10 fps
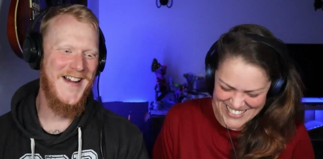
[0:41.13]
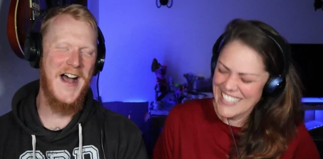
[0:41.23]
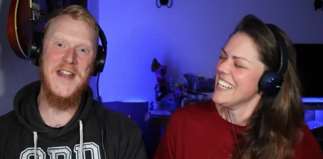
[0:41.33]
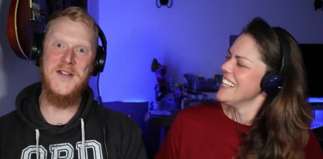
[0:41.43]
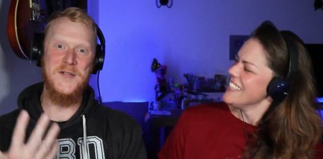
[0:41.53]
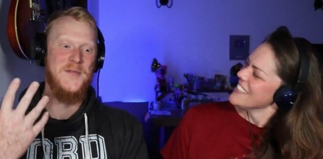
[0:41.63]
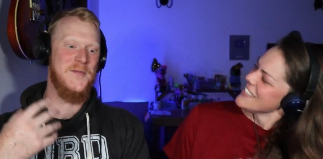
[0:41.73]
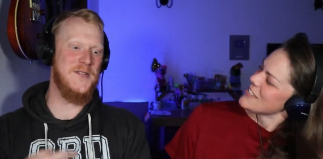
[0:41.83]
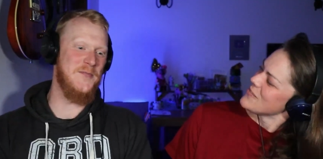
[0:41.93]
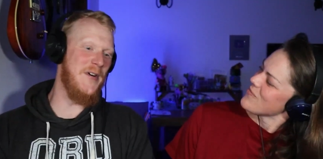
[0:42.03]
Speaker 1: I knew it was
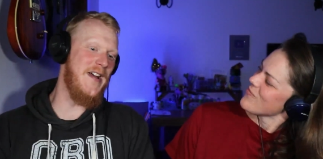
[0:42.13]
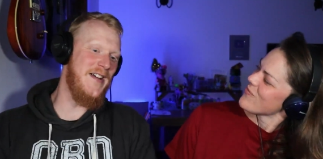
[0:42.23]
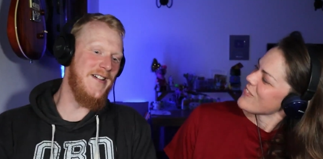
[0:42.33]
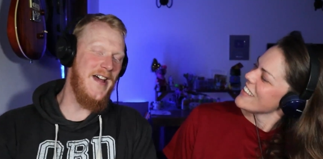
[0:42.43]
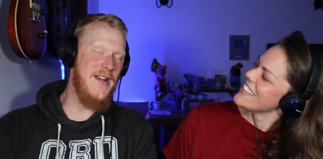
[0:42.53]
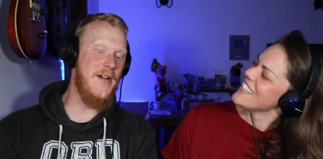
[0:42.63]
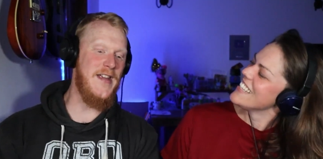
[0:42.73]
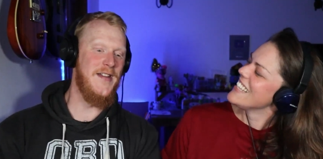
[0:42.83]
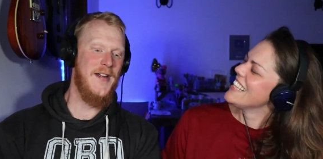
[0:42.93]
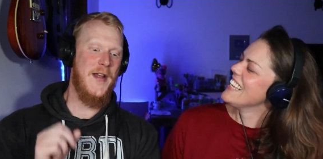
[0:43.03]
from somewhere.
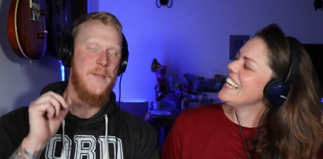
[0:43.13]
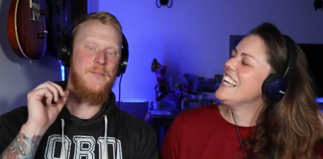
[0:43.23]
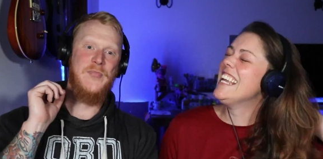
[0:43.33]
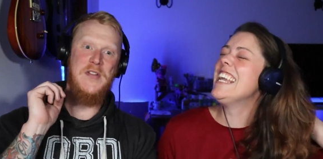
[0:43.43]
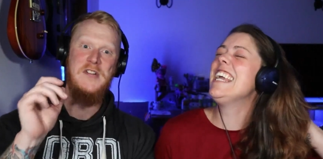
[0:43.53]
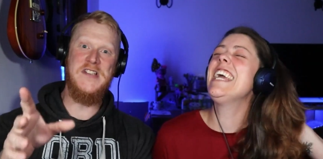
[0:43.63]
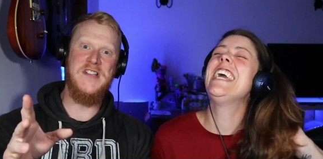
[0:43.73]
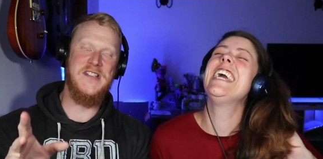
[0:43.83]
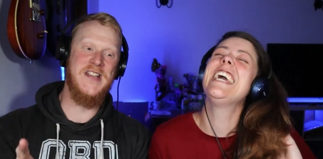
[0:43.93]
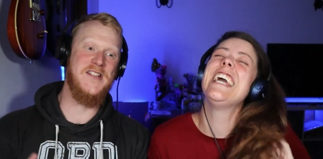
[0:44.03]
Anyway, the reason
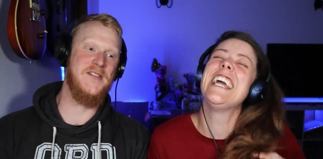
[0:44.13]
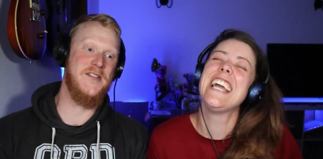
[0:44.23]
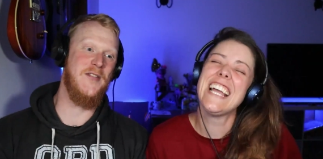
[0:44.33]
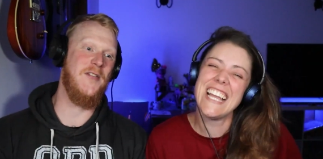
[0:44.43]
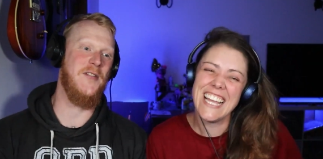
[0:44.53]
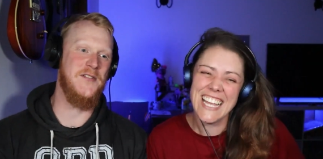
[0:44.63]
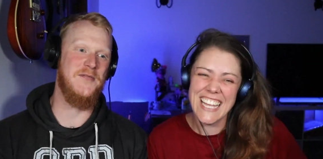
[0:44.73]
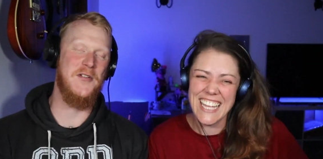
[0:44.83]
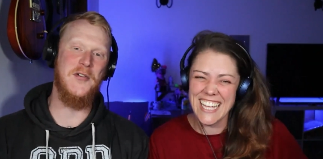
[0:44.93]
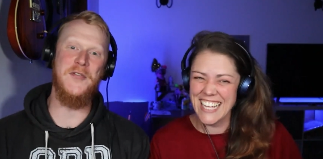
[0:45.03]
it takes us so long to
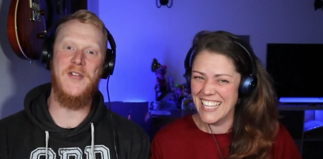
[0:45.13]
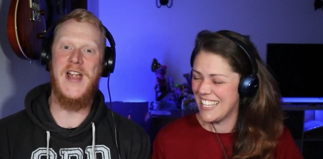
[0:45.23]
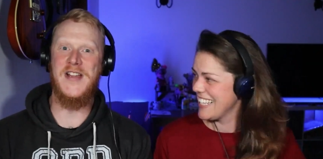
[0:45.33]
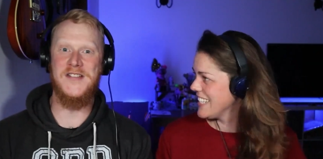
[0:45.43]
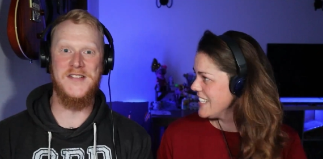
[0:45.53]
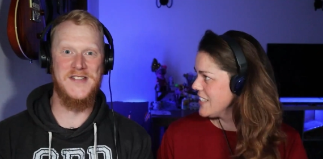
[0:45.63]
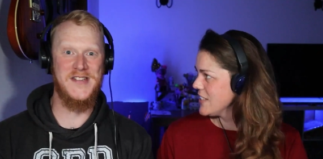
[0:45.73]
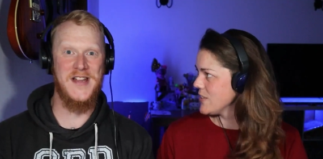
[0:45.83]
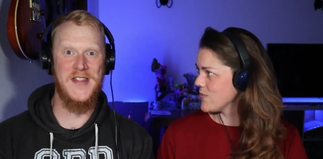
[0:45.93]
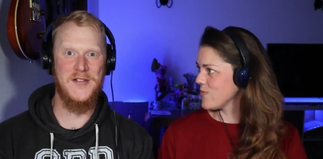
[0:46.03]
record reactions
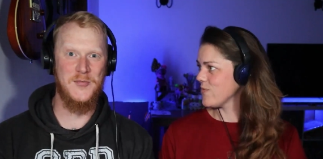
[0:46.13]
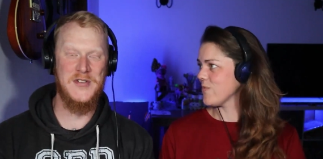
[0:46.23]
together, we